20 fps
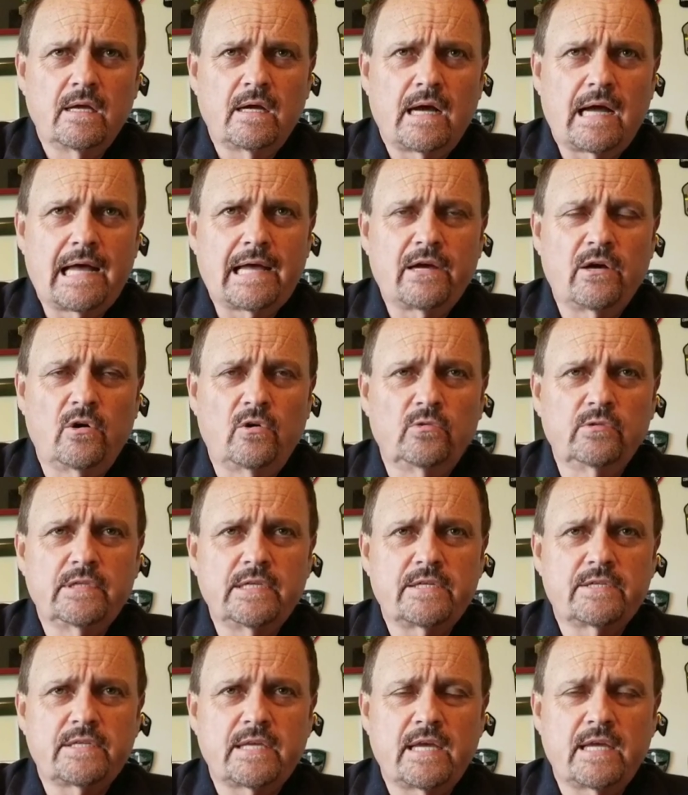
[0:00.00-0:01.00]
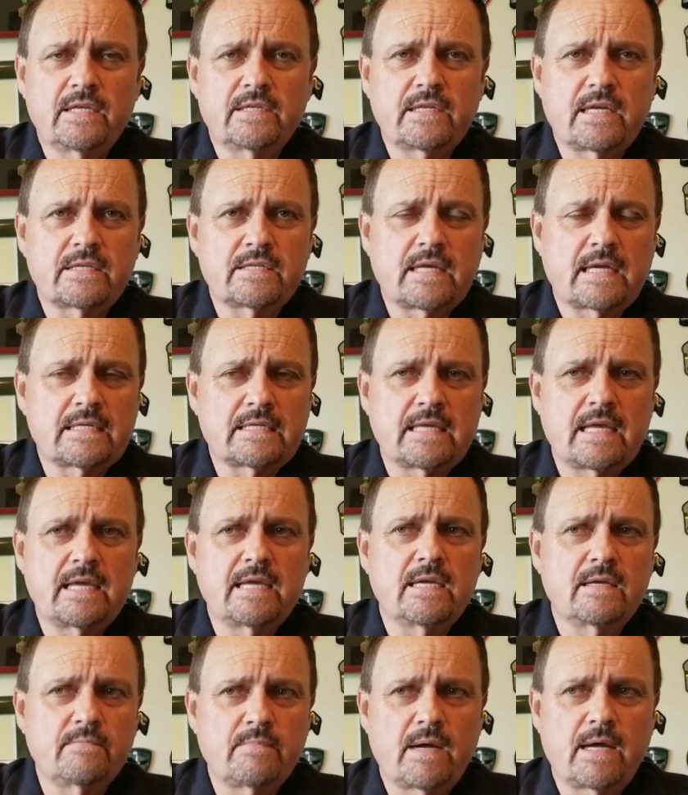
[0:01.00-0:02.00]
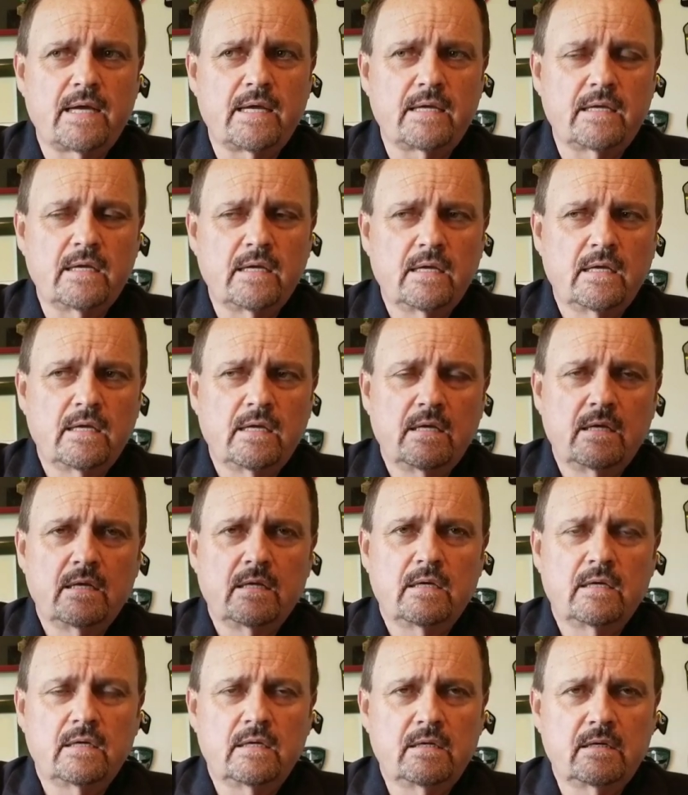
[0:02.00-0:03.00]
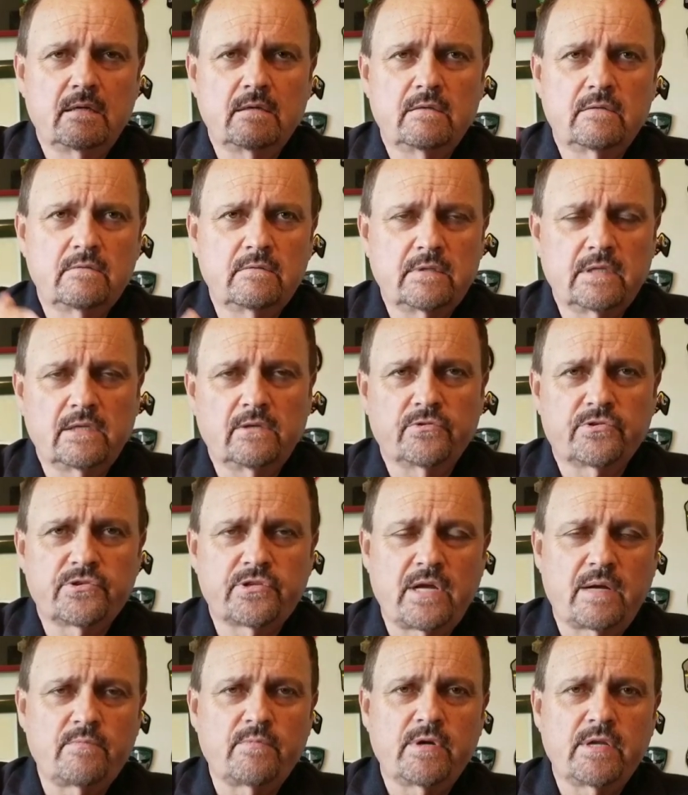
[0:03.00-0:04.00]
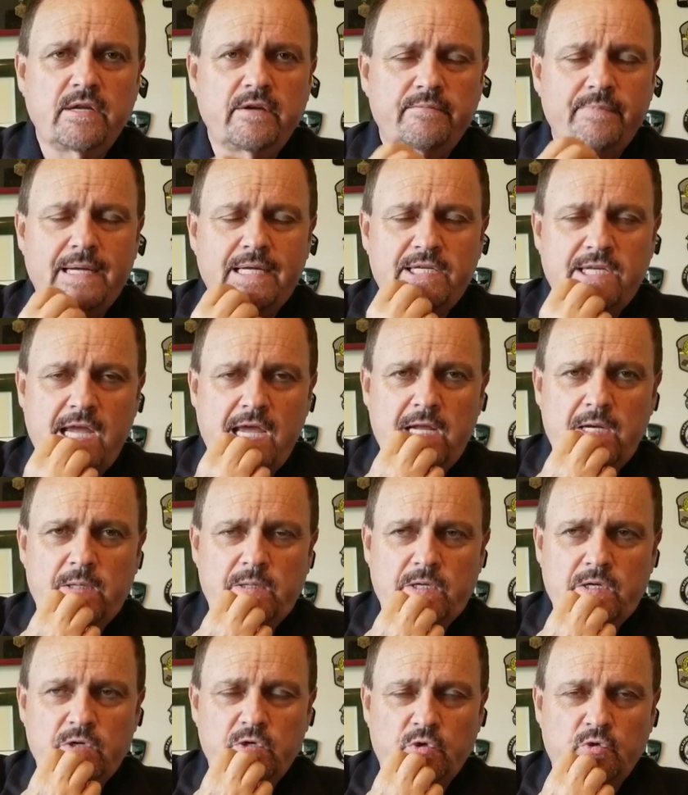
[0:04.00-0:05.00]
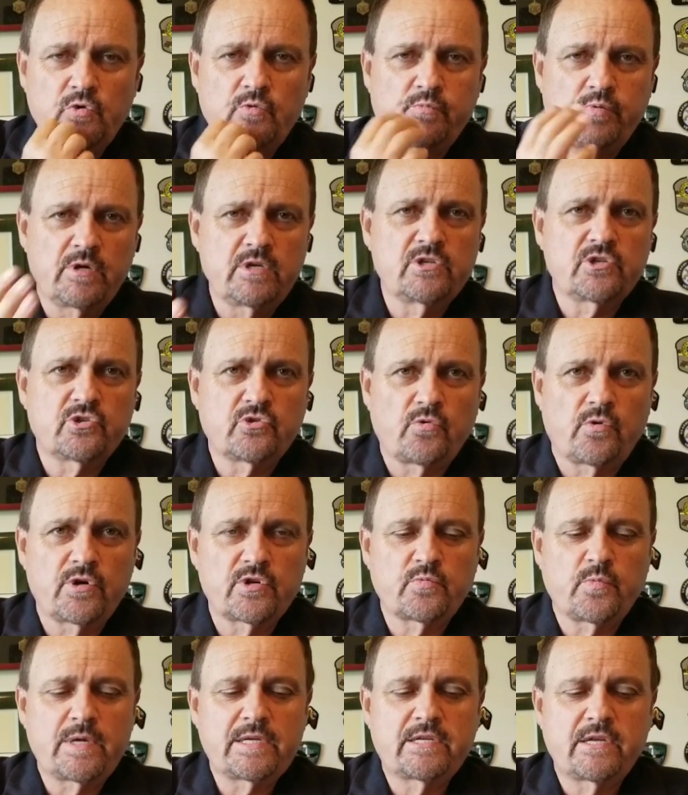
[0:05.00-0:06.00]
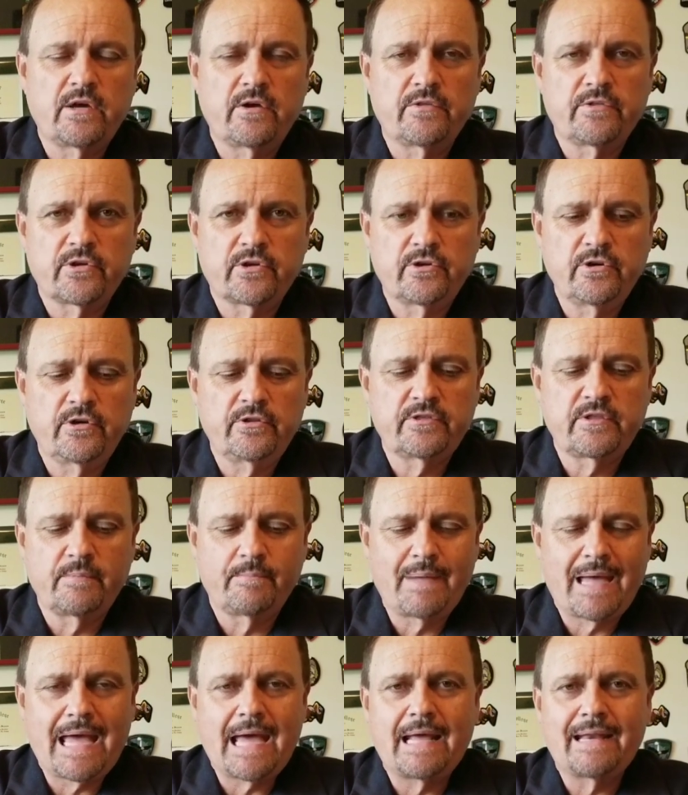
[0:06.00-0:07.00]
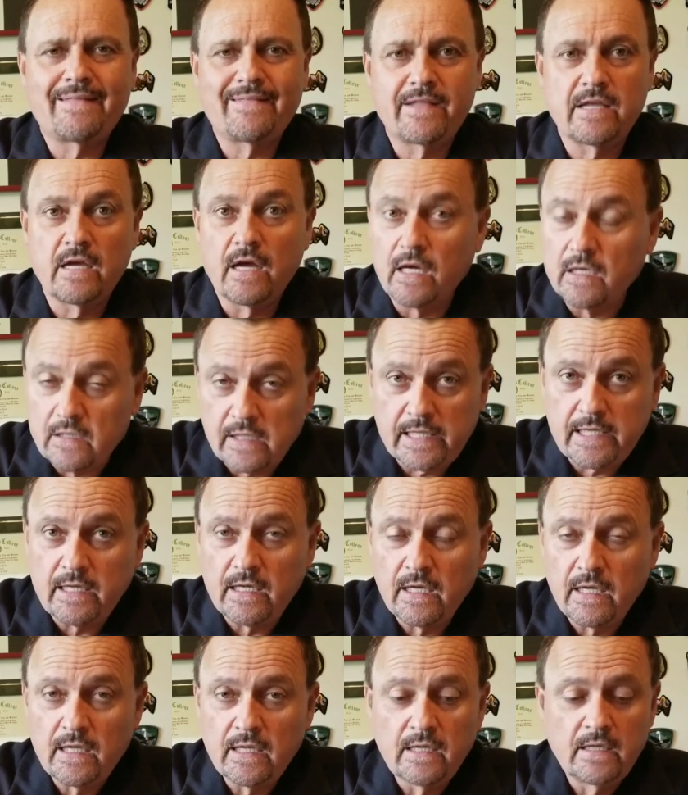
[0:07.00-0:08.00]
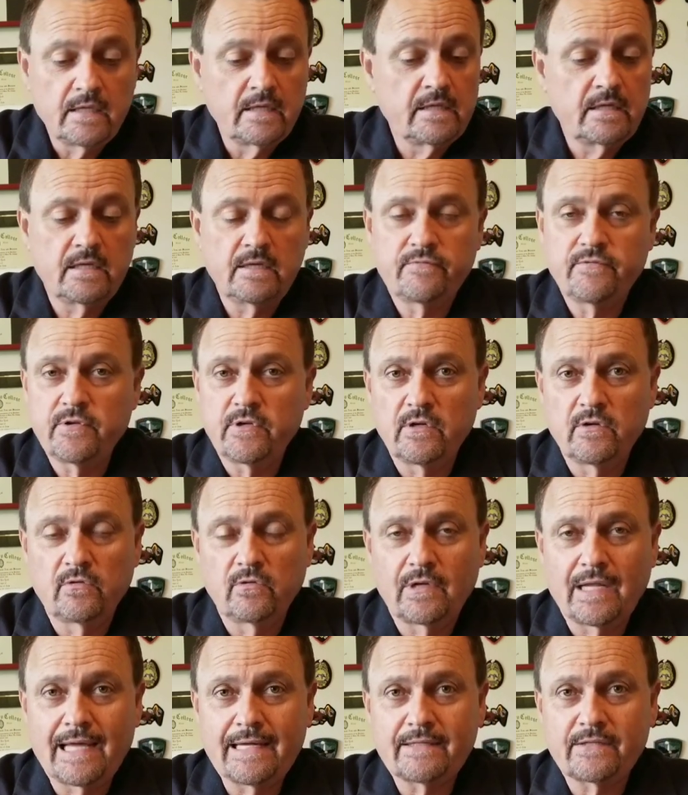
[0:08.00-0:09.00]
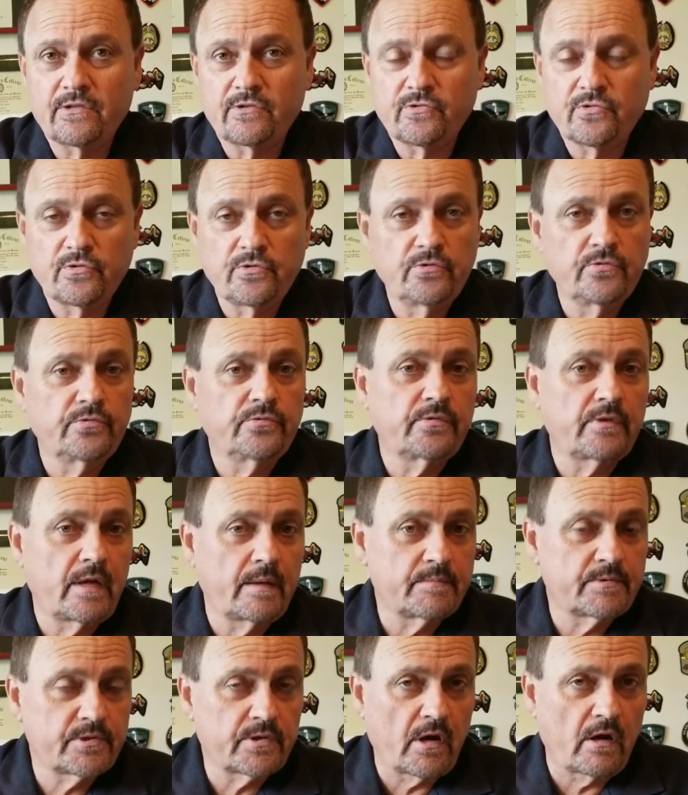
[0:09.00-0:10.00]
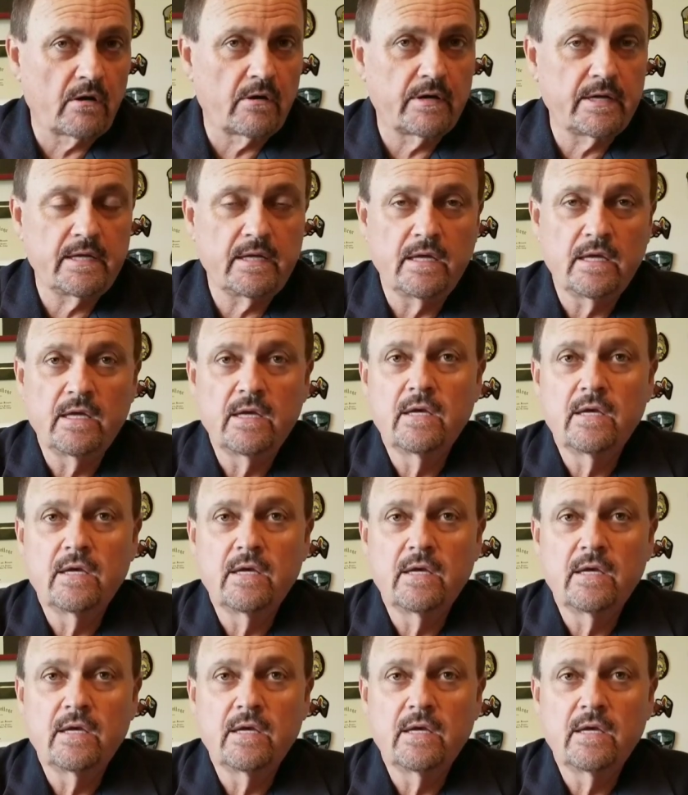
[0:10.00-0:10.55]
I hold these things, as I say in my Uh, little summary of my channel here, True Prison Stories, we tell the good, the bad, and the ugly. If you don't like the truth, I'm sorry.